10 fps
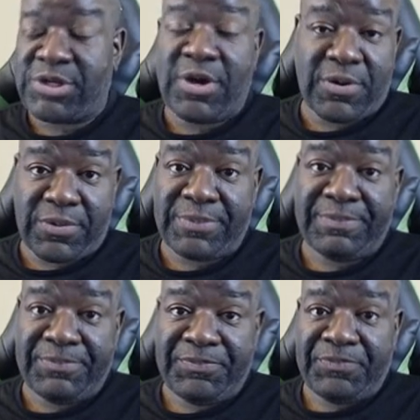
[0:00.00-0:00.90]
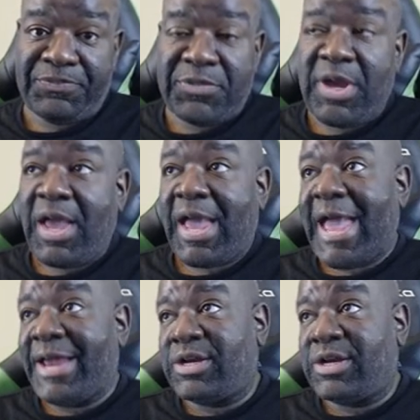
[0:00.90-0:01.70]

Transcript: node. And